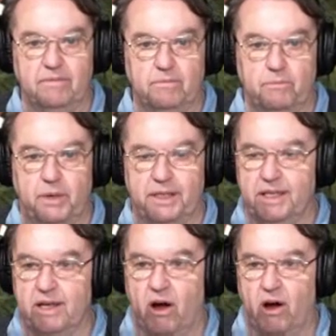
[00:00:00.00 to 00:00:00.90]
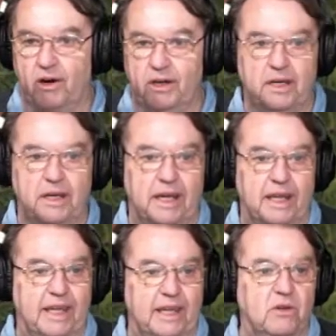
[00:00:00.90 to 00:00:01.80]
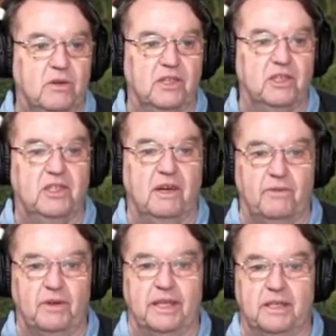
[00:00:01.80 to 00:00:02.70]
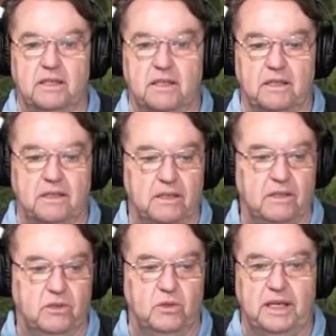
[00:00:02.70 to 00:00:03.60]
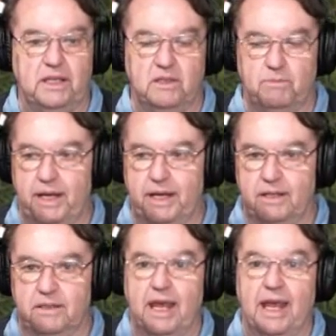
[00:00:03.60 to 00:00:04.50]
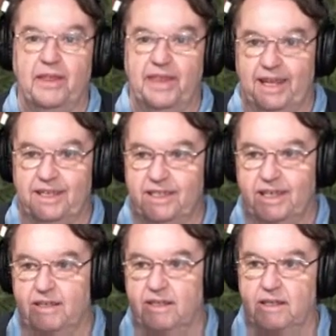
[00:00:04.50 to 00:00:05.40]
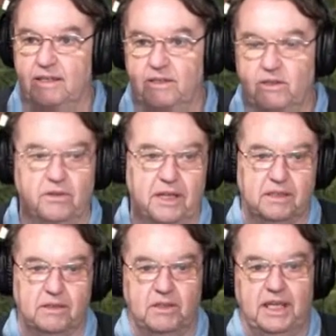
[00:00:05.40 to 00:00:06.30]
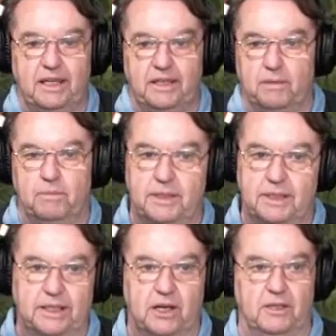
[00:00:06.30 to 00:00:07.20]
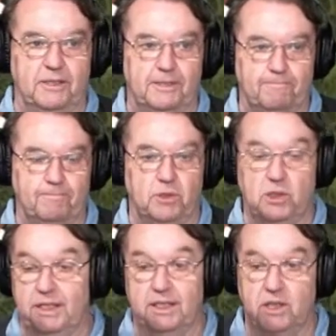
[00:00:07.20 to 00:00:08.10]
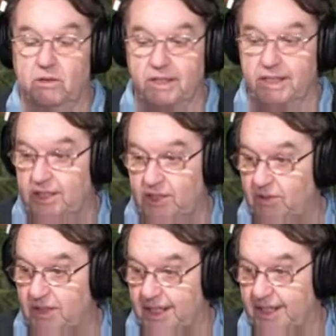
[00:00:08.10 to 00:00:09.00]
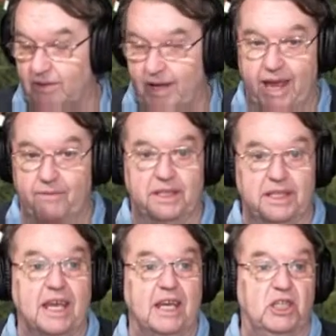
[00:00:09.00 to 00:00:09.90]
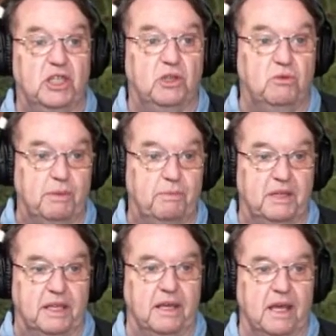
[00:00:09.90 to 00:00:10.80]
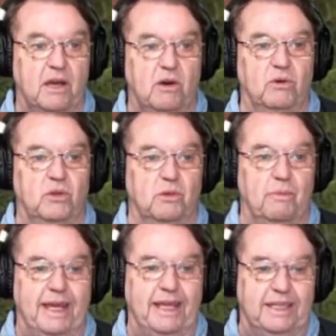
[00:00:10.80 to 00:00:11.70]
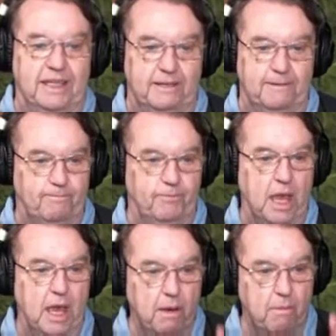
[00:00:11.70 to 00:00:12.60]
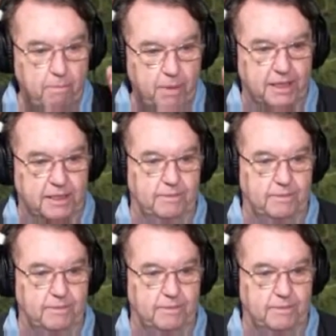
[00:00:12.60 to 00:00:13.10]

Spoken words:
pressing R, and then you can shuffle it to each player, and that's it. You just deal them cards. So it's totally useless to have it scripted, automated. But